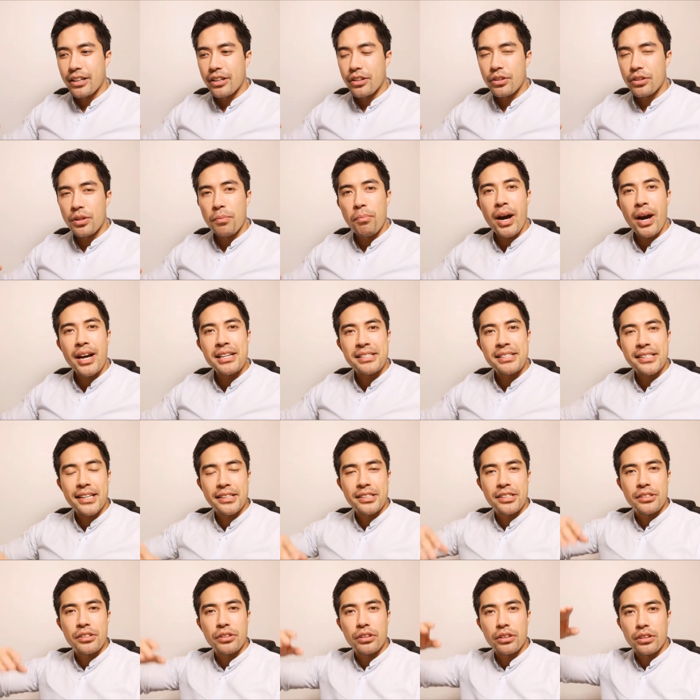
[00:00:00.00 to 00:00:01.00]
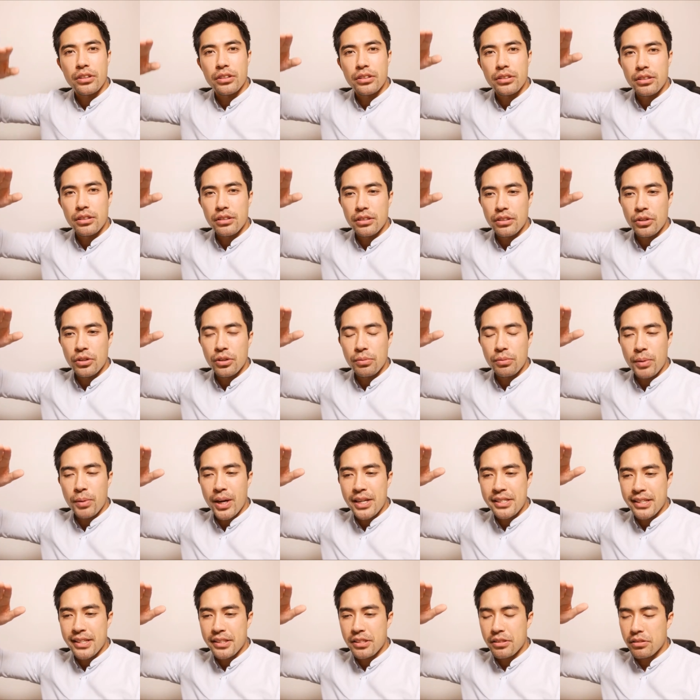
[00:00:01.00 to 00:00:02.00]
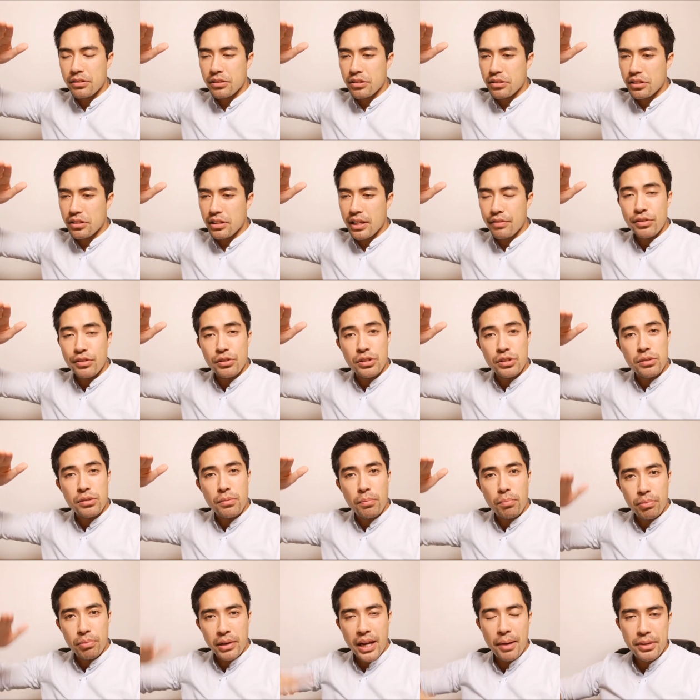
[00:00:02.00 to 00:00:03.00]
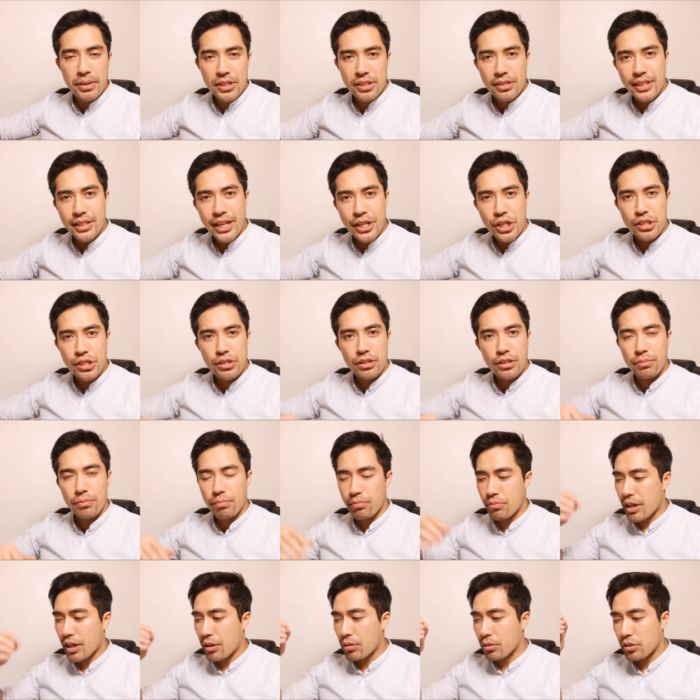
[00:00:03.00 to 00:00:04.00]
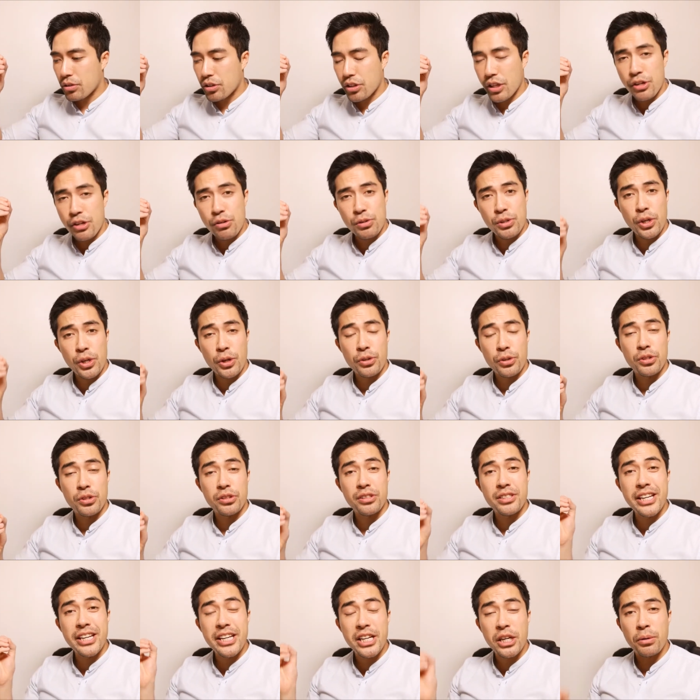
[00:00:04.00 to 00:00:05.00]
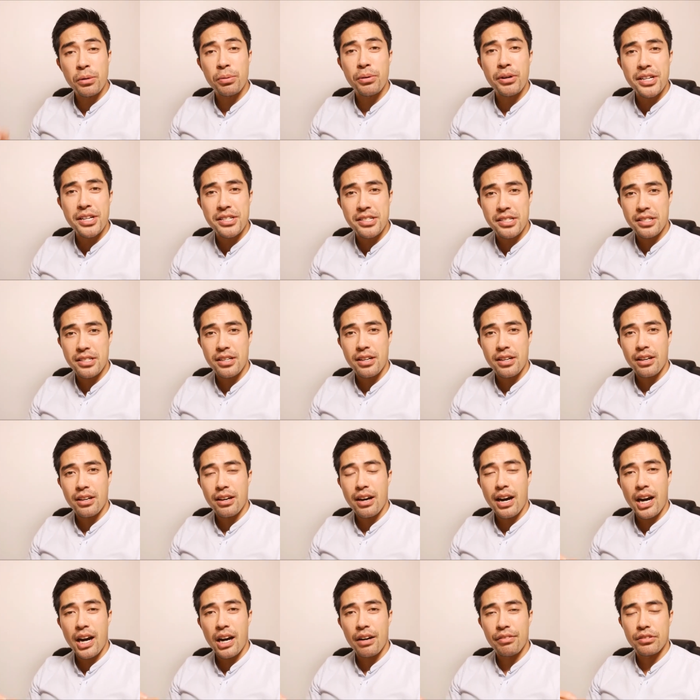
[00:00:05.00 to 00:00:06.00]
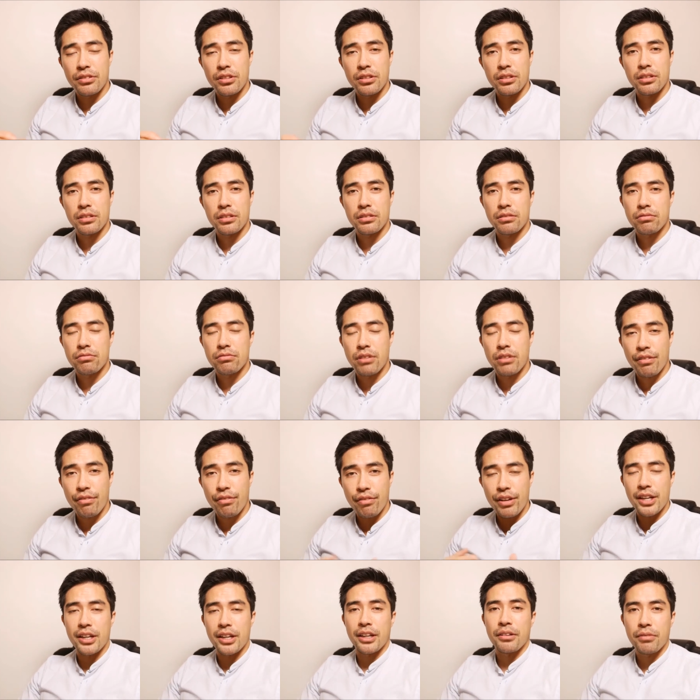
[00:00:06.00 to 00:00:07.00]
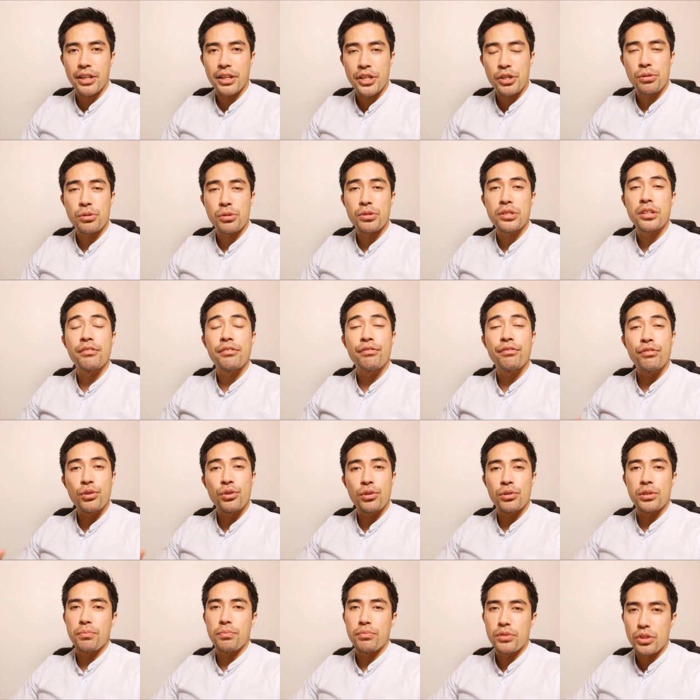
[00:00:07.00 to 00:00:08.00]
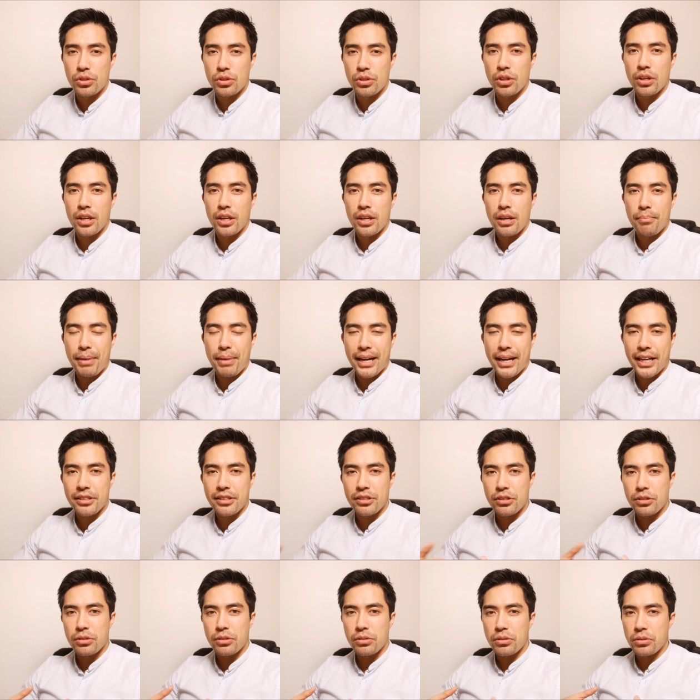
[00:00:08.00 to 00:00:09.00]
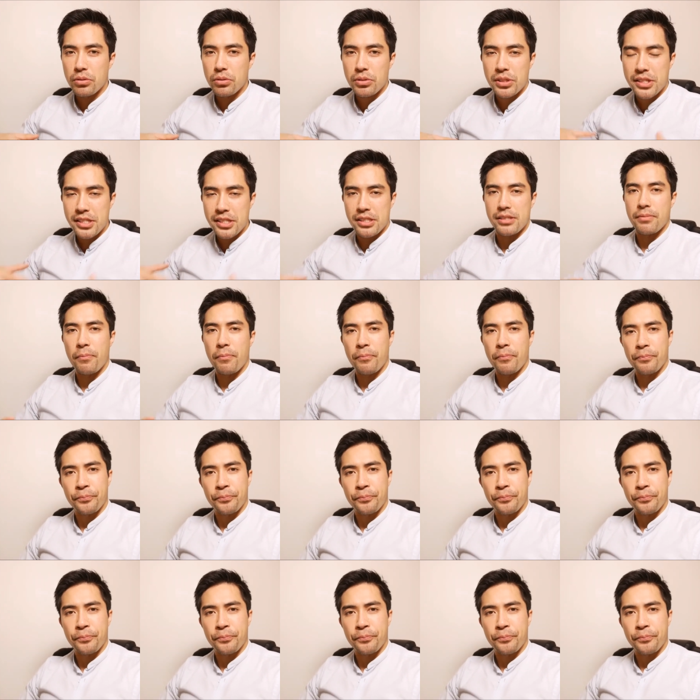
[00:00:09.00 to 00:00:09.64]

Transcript: the myostatin, your myostatin levels plummet. They just they were they were shown to decrease after refeeding, introducing food back into your system.